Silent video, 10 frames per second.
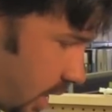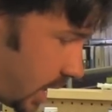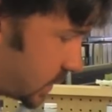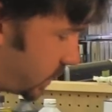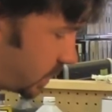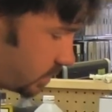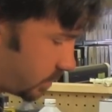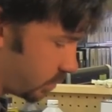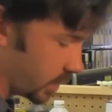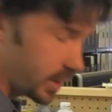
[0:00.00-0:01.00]
has been
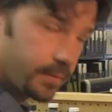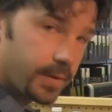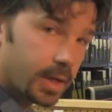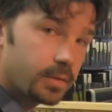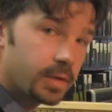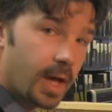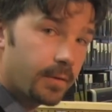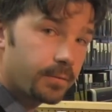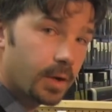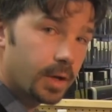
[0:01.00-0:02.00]
really effective in that
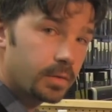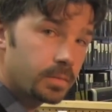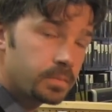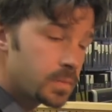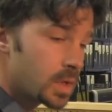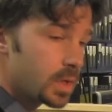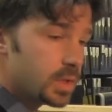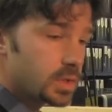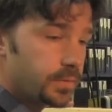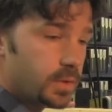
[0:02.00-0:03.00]
front.
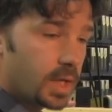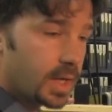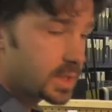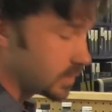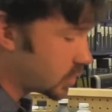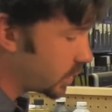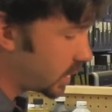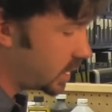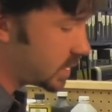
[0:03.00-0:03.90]
So if you got some tricky